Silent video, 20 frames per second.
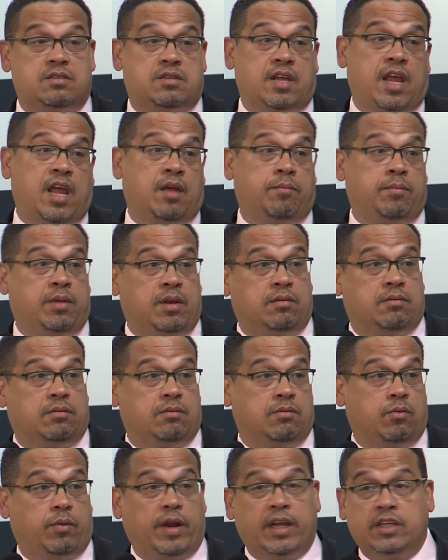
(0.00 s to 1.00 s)
Sam and
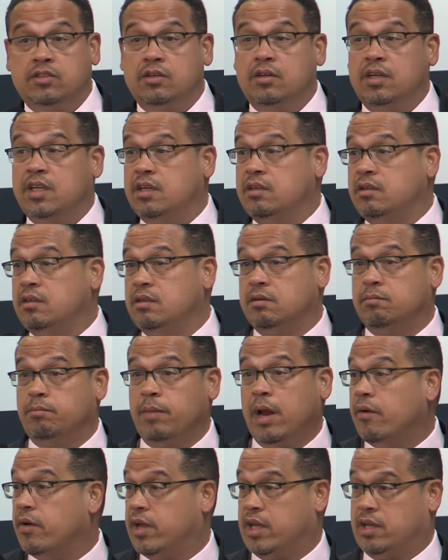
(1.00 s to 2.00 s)
Rachel and
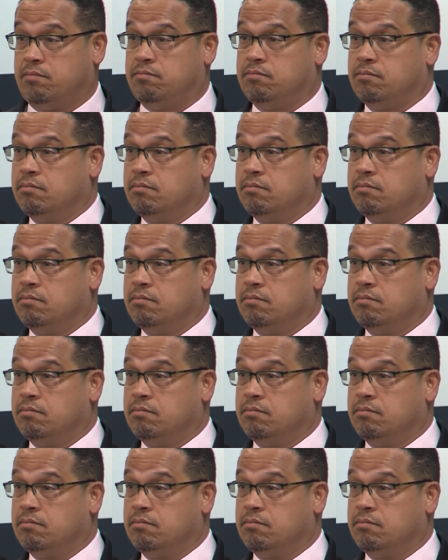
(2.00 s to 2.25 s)
Mary.